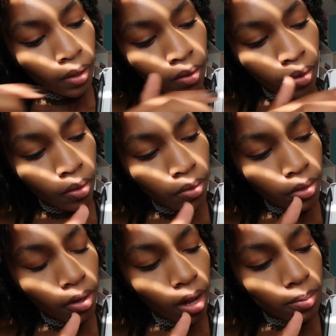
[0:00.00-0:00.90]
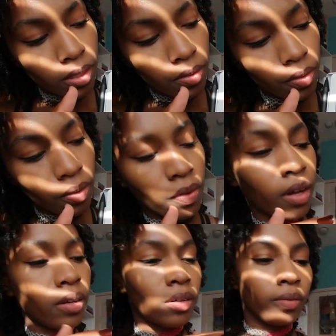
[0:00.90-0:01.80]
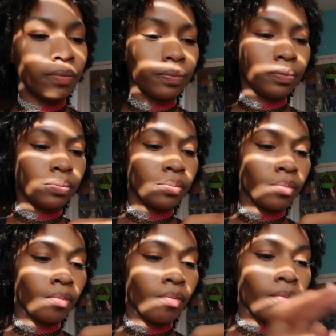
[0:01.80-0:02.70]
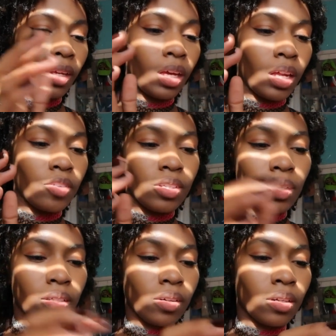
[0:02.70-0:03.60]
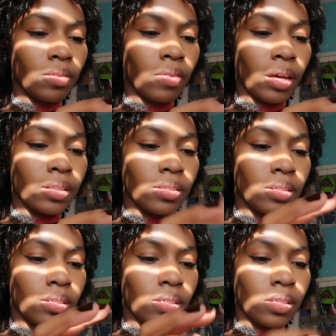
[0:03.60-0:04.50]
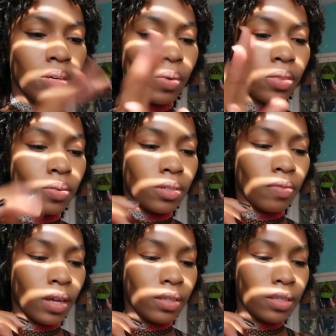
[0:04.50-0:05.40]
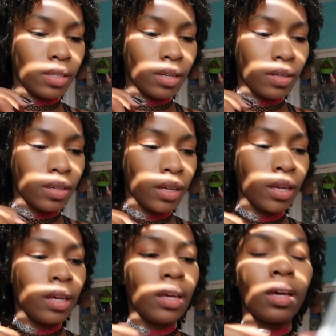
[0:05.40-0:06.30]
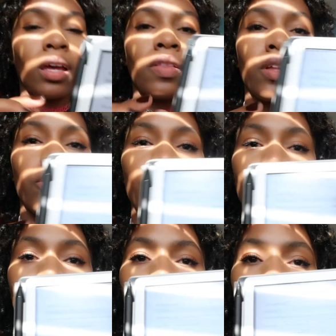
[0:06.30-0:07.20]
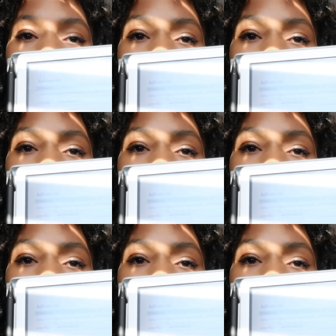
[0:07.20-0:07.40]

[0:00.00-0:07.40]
So those are your options for the font. And I just clicked on advanced to see what those advanced. And then you can actually